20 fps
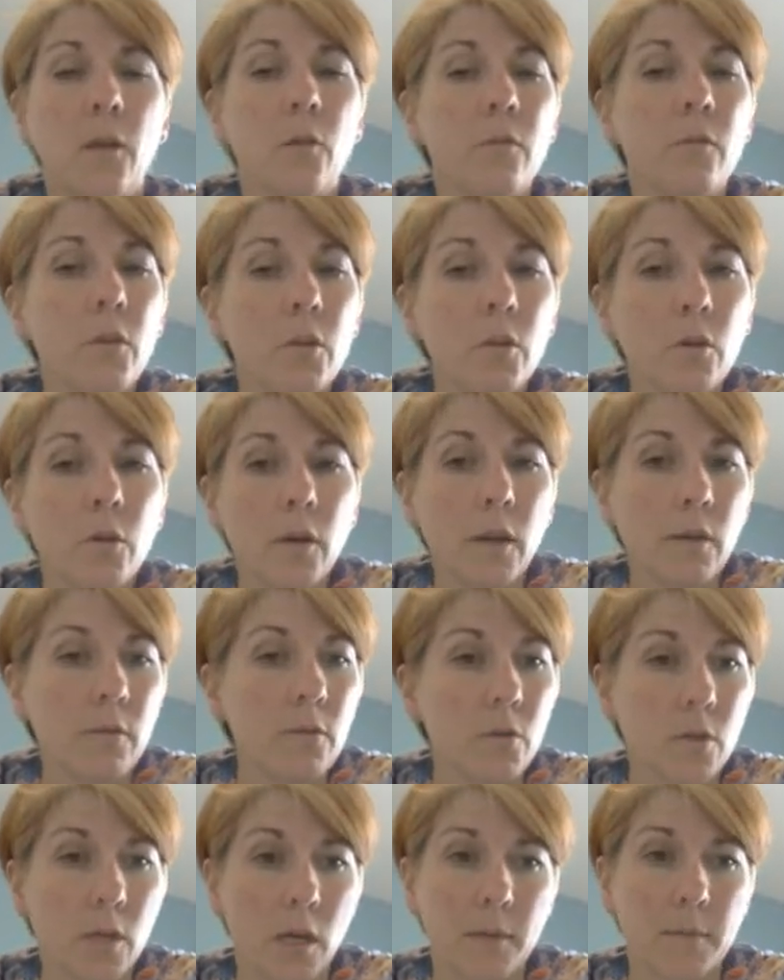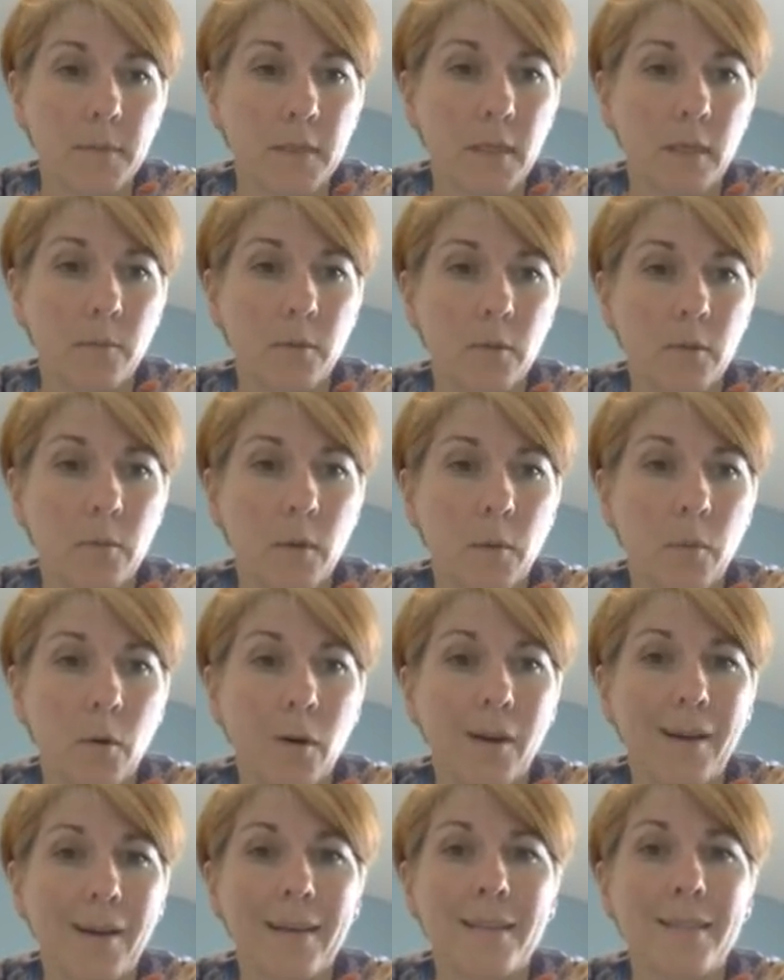if you don't have your times tables
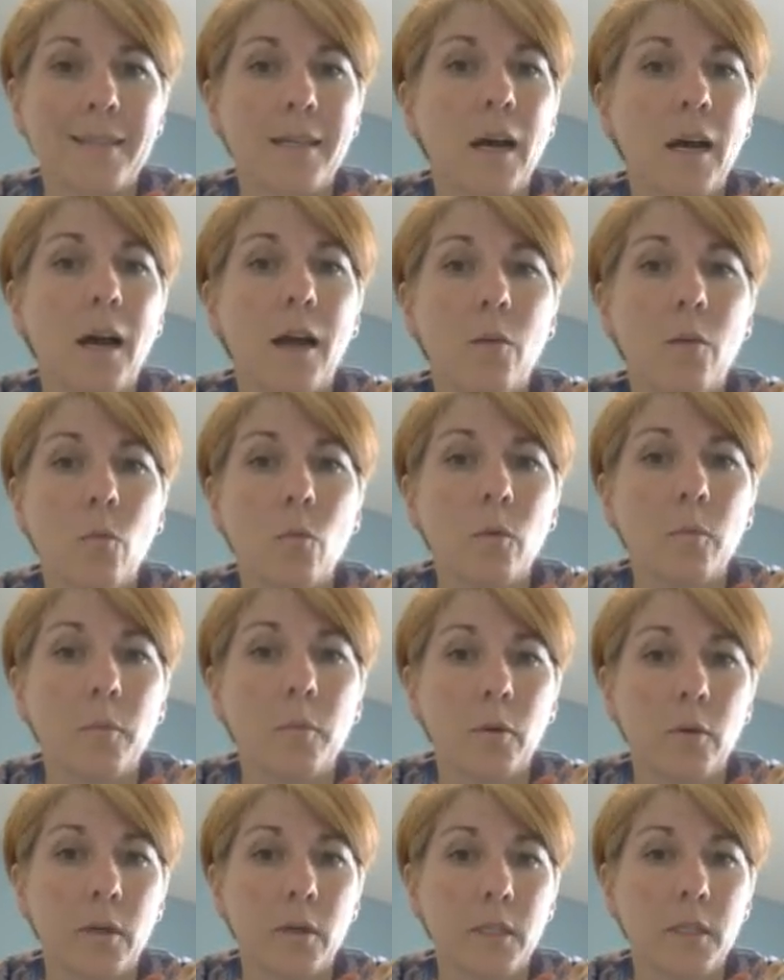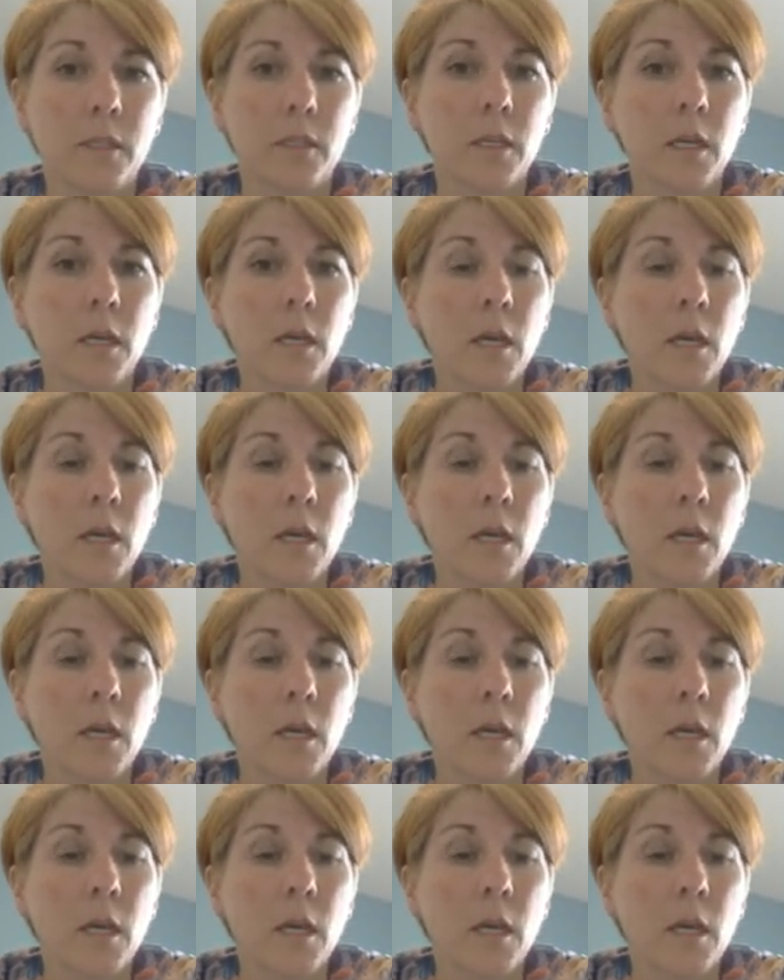memorized, I will put